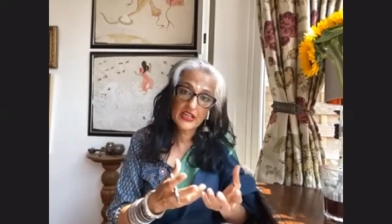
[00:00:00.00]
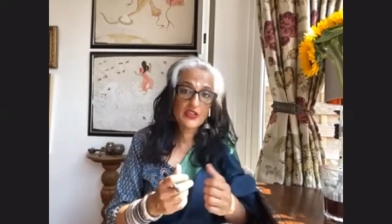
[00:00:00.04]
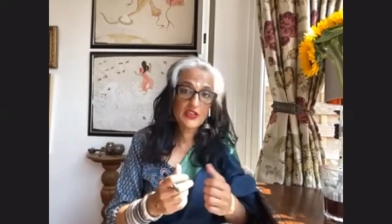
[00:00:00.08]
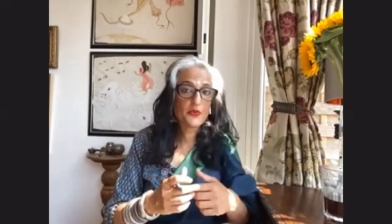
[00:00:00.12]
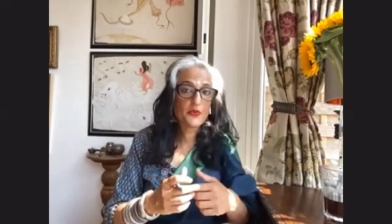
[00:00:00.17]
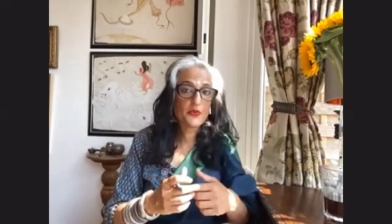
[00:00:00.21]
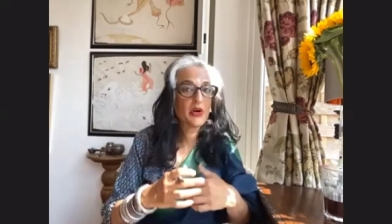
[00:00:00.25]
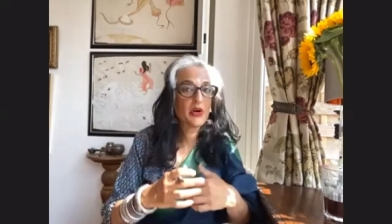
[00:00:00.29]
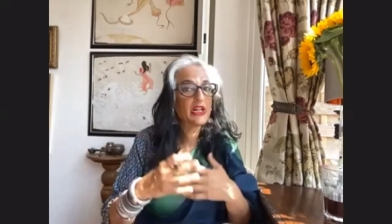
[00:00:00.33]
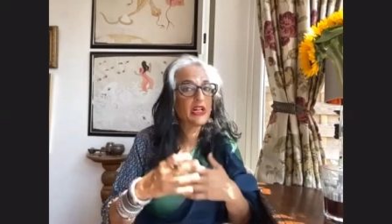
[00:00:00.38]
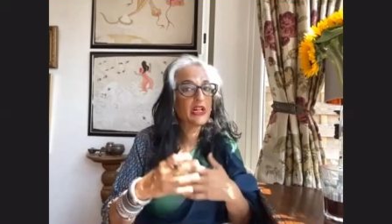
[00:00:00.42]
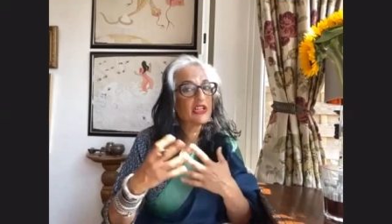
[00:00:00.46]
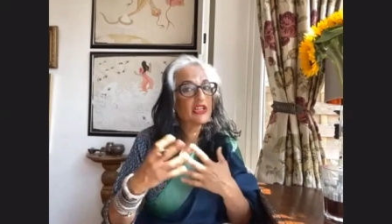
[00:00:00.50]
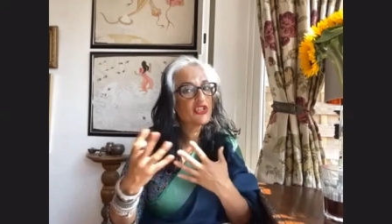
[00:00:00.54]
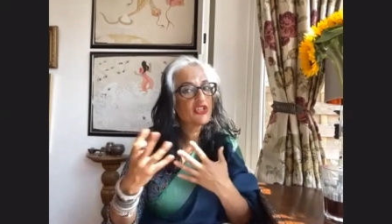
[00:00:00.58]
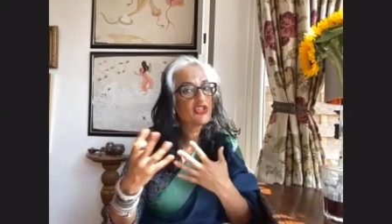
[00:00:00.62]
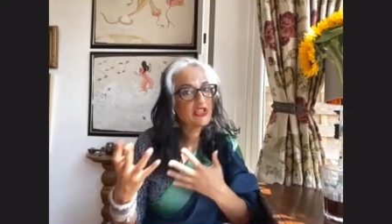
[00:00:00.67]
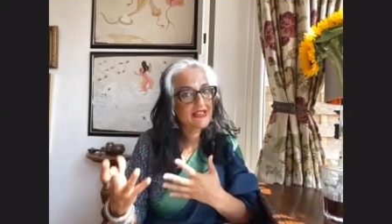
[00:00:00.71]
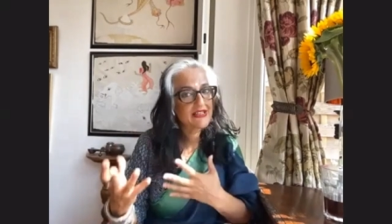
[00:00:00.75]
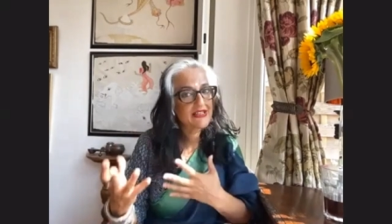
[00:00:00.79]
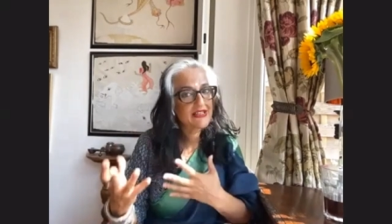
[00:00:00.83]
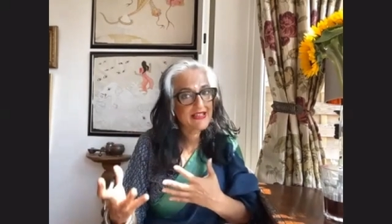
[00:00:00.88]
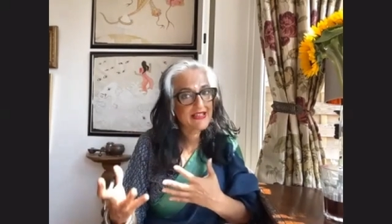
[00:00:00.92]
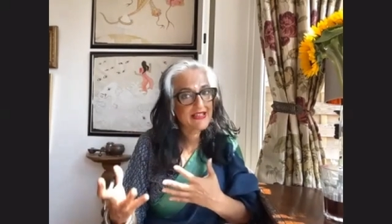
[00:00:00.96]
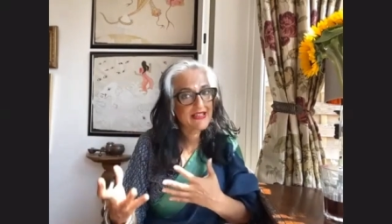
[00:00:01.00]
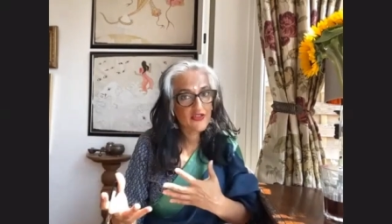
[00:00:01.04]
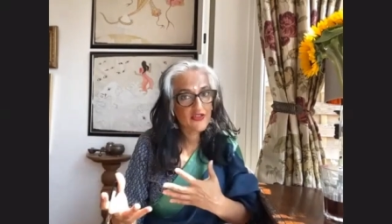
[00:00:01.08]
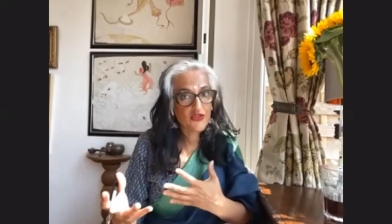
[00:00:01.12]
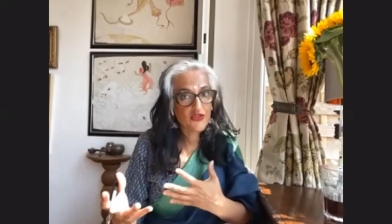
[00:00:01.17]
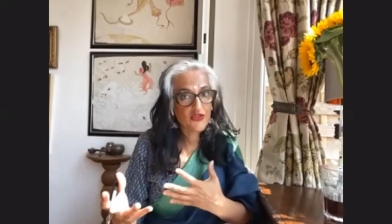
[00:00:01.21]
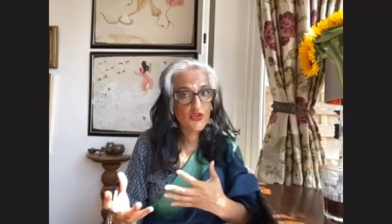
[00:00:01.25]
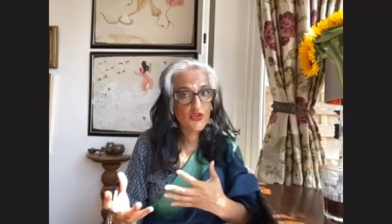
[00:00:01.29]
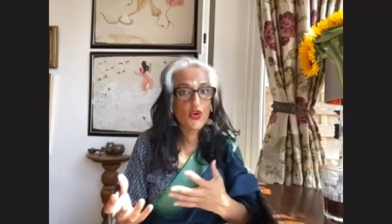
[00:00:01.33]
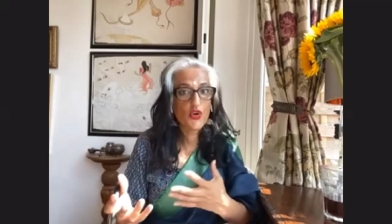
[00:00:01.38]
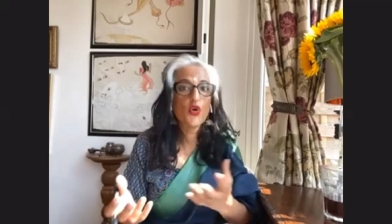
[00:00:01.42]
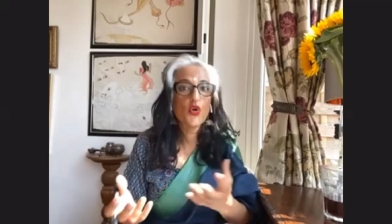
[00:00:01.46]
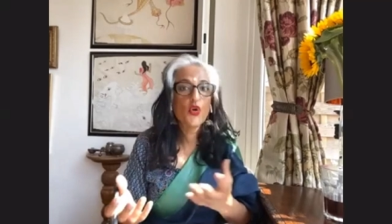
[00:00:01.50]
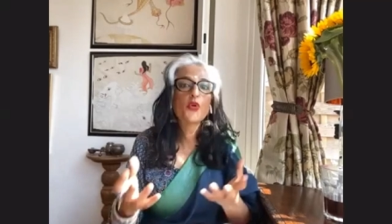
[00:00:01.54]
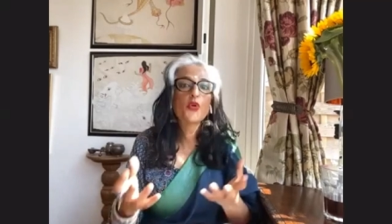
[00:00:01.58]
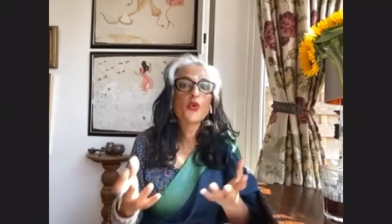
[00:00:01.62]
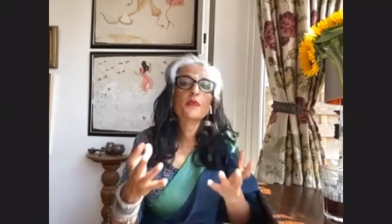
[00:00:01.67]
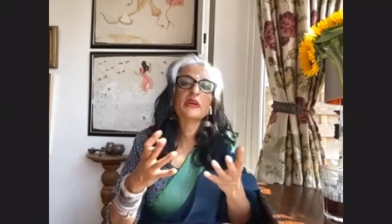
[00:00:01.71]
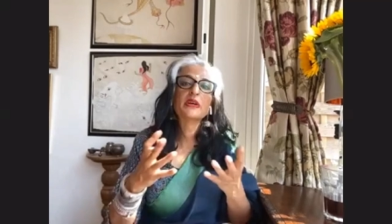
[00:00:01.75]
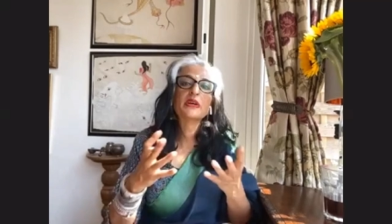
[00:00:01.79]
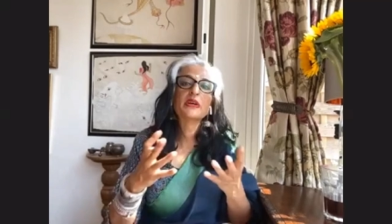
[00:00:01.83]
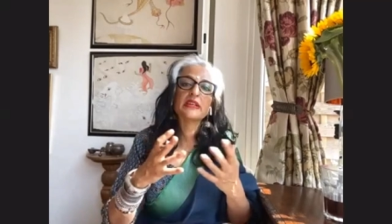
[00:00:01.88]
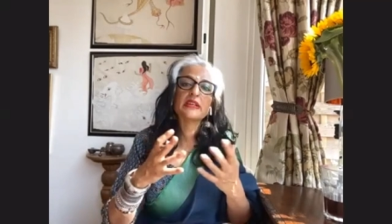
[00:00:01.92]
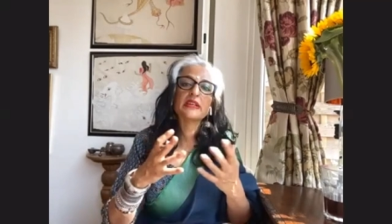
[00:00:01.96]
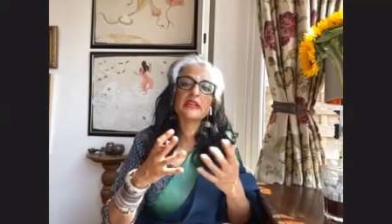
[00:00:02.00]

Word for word: She says no, but he convinces her.